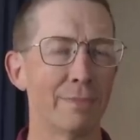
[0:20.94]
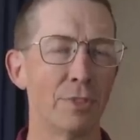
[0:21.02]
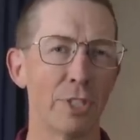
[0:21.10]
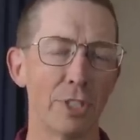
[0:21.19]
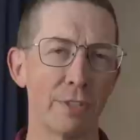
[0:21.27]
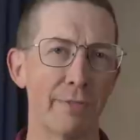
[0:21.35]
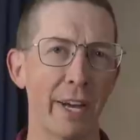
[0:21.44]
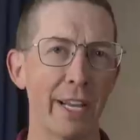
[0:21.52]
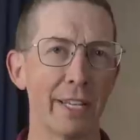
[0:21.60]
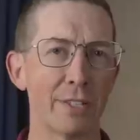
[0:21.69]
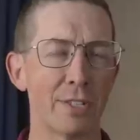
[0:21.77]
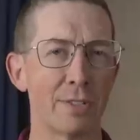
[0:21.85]

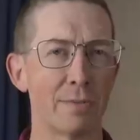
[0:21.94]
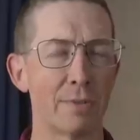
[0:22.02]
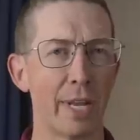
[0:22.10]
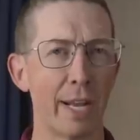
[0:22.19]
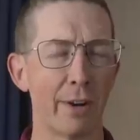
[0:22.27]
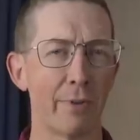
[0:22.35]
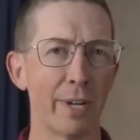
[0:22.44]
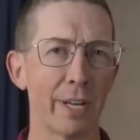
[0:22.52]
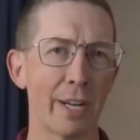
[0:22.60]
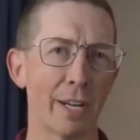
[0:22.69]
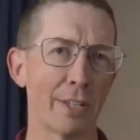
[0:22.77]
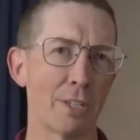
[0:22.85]
gingivitis,
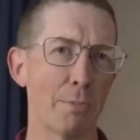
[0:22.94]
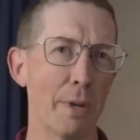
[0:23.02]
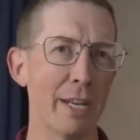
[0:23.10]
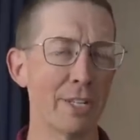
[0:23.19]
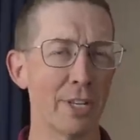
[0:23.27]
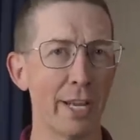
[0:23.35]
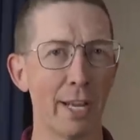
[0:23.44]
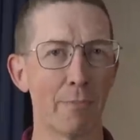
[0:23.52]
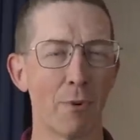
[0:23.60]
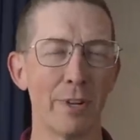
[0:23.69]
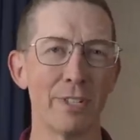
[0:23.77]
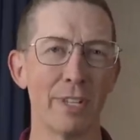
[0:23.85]
diarrhea, constipation,
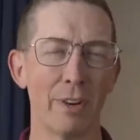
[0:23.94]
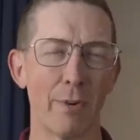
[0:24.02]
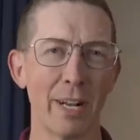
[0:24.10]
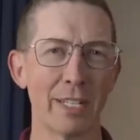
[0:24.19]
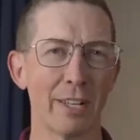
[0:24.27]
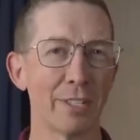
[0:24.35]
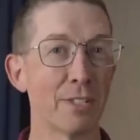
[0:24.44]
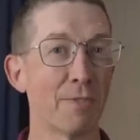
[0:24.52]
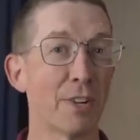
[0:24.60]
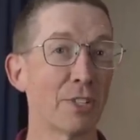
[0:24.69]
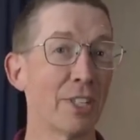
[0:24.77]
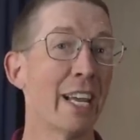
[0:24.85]
hemorrhoids, erectile
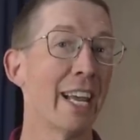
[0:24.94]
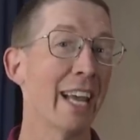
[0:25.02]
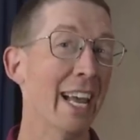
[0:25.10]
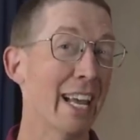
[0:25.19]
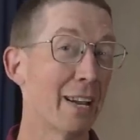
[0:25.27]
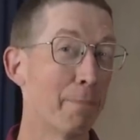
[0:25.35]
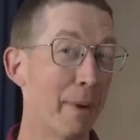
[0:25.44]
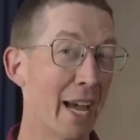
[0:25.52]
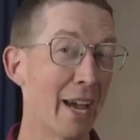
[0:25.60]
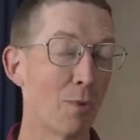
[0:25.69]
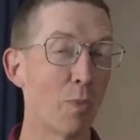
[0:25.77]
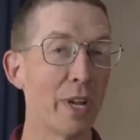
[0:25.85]
dysfunction, and
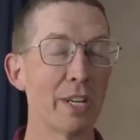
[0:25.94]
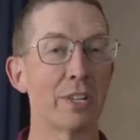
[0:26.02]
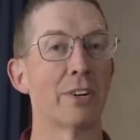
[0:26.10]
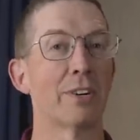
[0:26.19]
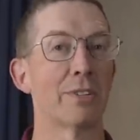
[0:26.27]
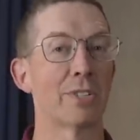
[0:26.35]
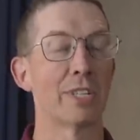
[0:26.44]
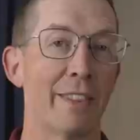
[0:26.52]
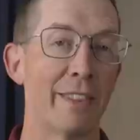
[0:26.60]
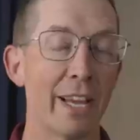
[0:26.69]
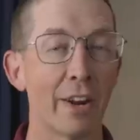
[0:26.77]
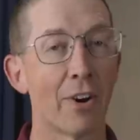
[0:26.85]
bad wind calls.
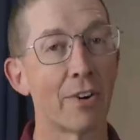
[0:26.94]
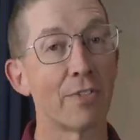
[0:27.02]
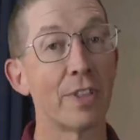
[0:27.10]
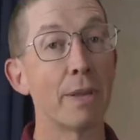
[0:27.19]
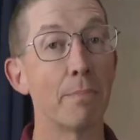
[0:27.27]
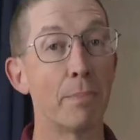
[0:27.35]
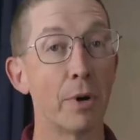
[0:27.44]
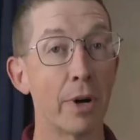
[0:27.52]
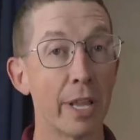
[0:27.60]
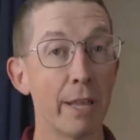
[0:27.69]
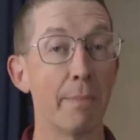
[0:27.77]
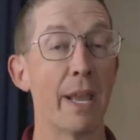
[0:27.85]
They are the
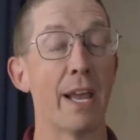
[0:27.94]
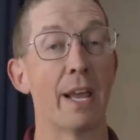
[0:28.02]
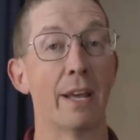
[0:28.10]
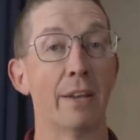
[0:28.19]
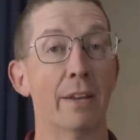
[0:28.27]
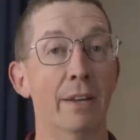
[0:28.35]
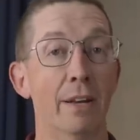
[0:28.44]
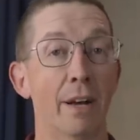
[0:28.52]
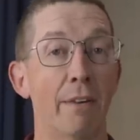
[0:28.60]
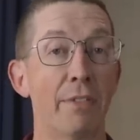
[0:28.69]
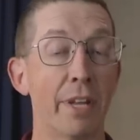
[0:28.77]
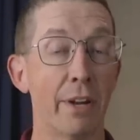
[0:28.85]
boogeyman
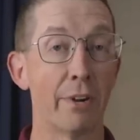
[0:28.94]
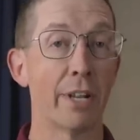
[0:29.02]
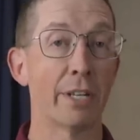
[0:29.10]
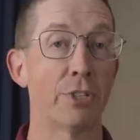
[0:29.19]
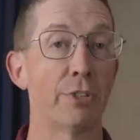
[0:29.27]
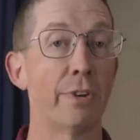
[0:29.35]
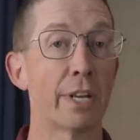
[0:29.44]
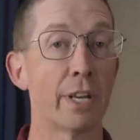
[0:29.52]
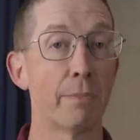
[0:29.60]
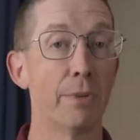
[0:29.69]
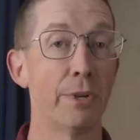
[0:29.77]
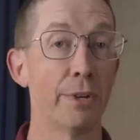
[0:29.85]
of the internet shooting
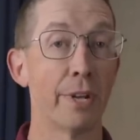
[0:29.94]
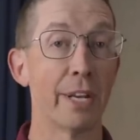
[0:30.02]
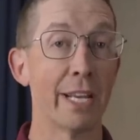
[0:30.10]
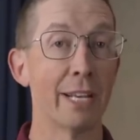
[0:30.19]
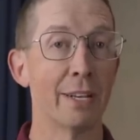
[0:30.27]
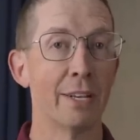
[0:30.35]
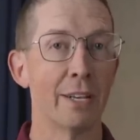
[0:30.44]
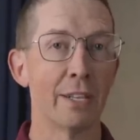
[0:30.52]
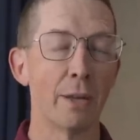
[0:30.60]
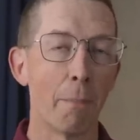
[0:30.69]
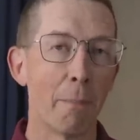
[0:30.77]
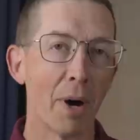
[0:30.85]
community,
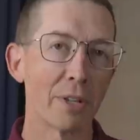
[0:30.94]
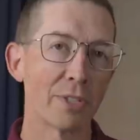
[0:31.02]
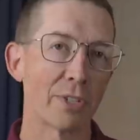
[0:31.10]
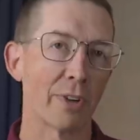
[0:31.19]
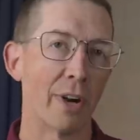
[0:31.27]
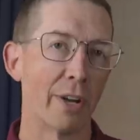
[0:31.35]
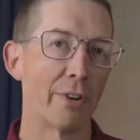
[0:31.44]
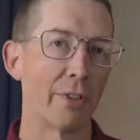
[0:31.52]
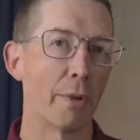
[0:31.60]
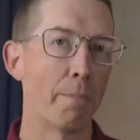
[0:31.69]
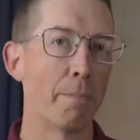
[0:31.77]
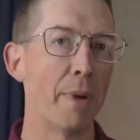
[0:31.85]
the monster under
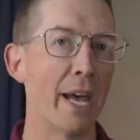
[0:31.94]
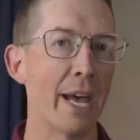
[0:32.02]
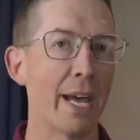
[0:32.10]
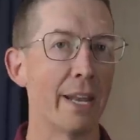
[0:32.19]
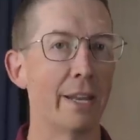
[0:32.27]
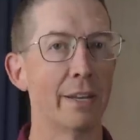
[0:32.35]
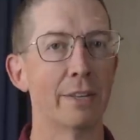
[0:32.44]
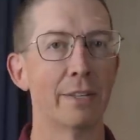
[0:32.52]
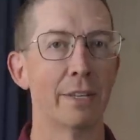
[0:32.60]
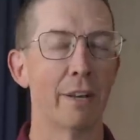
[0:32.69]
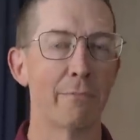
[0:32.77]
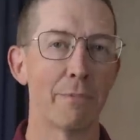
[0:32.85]
the bed
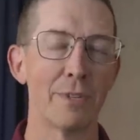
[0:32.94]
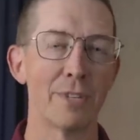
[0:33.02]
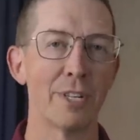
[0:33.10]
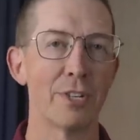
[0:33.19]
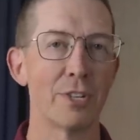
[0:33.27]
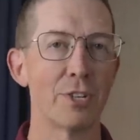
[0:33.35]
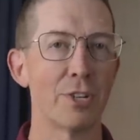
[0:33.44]
of precision